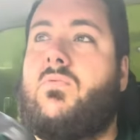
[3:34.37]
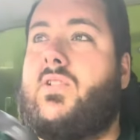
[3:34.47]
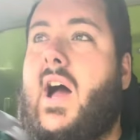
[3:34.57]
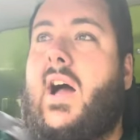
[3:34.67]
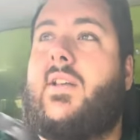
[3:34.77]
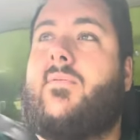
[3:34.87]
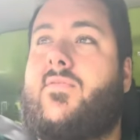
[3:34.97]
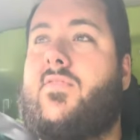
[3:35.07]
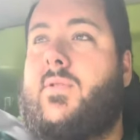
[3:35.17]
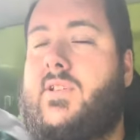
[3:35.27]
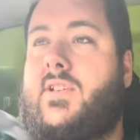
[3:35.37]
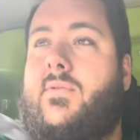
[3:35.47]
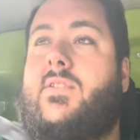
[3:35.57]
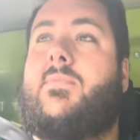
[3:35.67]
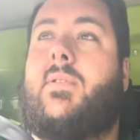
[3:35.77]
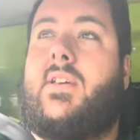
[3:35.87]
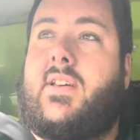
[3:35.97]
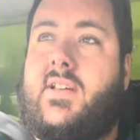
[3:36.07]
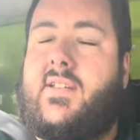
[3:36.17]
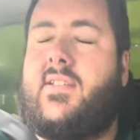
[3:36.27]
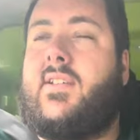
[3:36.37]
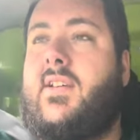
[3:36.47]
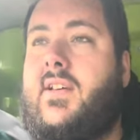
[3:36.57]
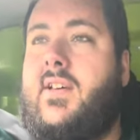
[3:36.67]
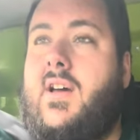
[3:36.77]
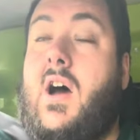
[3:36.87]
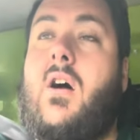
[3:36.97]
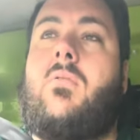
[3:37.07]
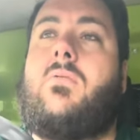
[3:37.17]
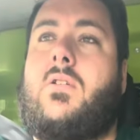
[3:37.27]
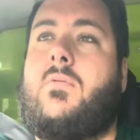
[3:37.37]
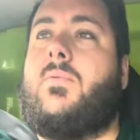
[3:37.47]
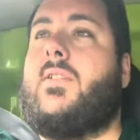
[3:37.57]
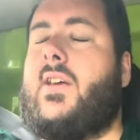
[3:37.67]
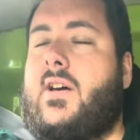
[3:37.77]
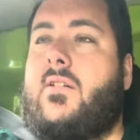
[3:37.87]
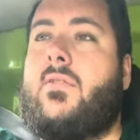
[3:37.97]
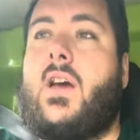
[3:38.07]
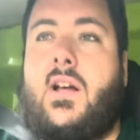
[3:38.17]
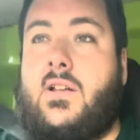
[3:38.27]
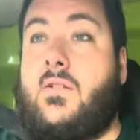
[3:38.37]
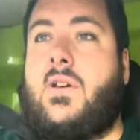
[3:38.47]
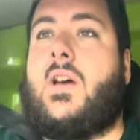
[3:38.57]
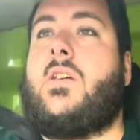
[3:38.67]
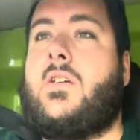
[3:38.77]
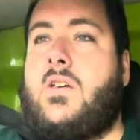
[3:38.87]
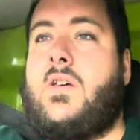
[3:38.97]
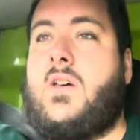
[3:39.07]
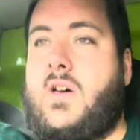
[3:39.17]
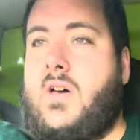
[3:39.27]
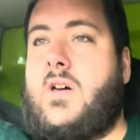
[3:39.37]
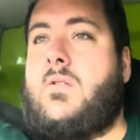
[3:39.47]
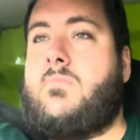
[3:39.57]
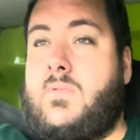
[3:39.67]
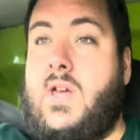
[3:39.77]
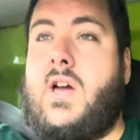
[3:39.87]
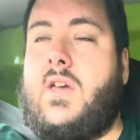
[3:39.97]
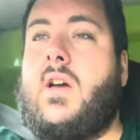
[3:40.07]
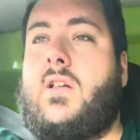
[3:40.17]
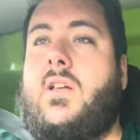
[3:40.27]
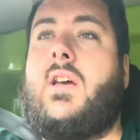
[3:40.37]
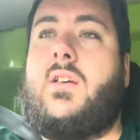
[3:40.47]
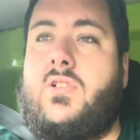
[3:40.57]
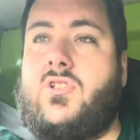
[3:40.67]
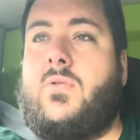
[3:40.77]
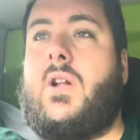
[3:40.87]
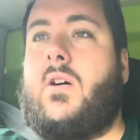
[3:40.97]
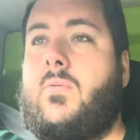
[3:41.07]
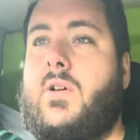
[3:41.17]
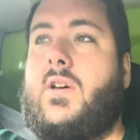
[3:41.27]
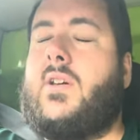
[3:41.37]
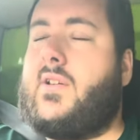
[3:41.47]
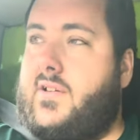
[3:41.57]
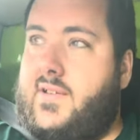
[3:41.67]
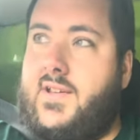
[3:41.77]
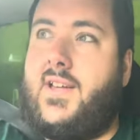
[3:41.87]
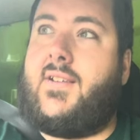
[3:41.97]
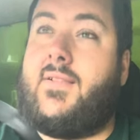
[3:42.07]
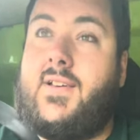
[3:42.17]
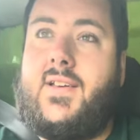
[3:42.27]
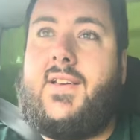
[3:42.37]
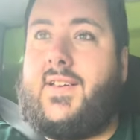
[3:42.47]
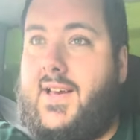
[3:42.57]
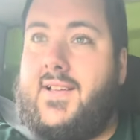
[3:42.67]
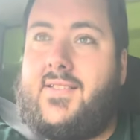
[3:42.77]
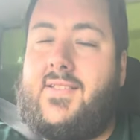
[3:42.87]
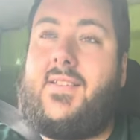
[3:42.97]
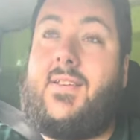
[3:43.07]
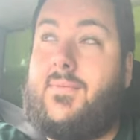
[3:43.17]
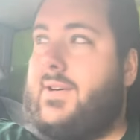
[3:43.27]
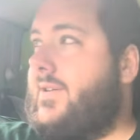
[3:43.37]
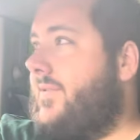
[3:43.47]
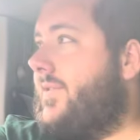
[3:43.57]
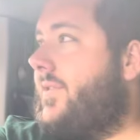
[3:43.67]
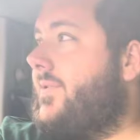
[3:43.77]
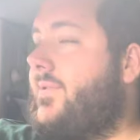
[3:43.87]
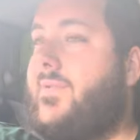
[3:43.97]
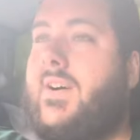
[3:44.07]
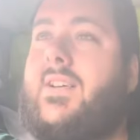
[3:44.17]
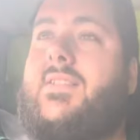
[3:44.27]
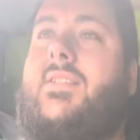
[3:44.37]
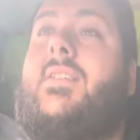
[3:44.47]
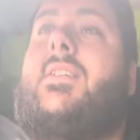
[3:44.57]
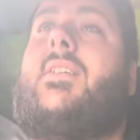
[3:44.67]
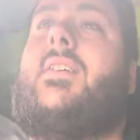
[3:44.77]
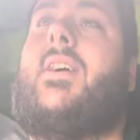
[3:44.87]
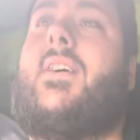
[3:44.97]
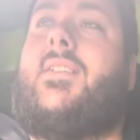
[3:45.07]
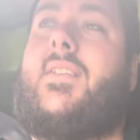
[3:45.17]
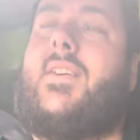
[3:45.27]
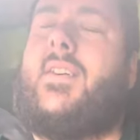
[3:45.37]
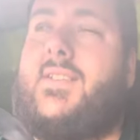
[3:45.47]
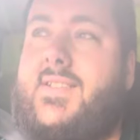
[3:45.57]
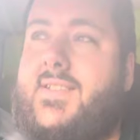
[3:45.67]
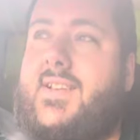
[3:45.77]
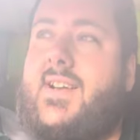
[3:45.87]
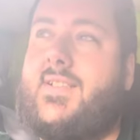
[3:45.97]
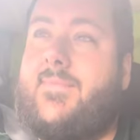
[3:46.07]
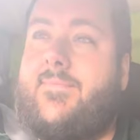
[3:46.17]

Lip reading: guide them through it, so to speak. And it's, oh, bloody hell, yeah, okay, yeah, you sure that'll work? And yes, it will, and all that. And as I said,